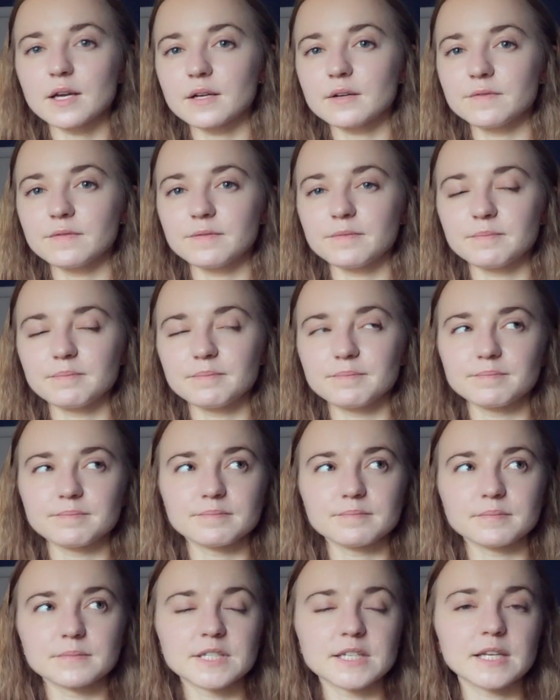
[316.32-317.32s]
of
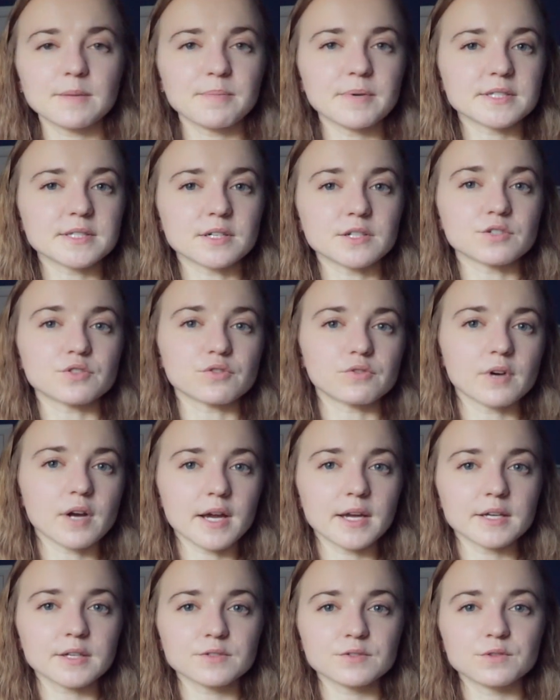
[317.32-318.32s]
TDPs are
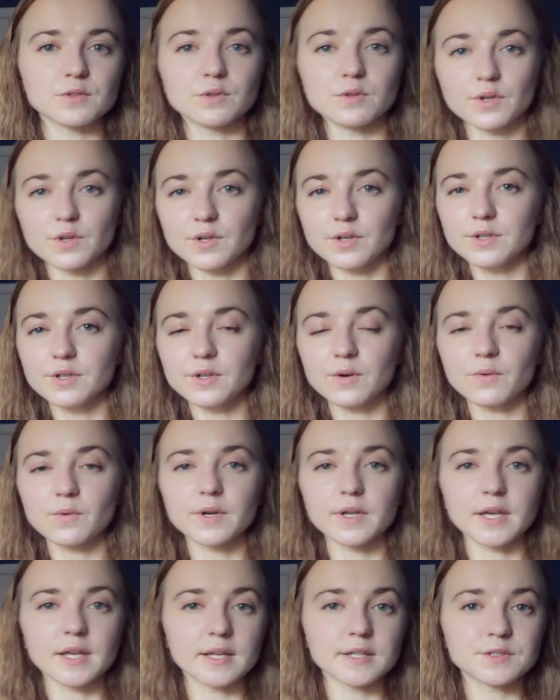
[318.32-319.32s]
trying to learn or
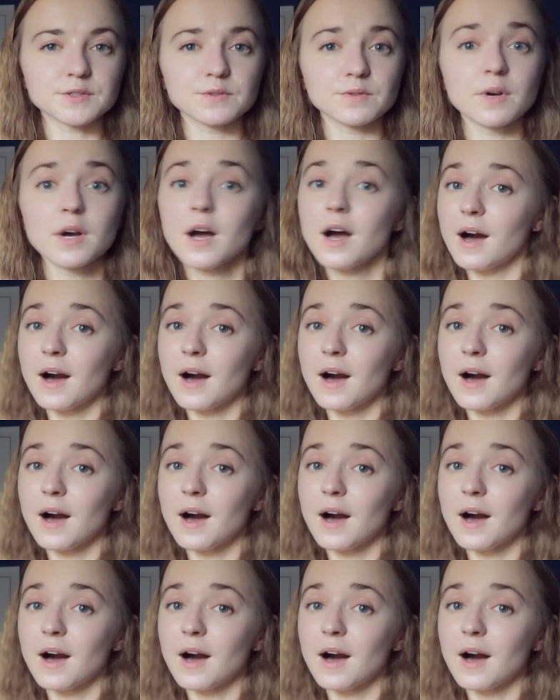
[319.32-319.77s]
get into.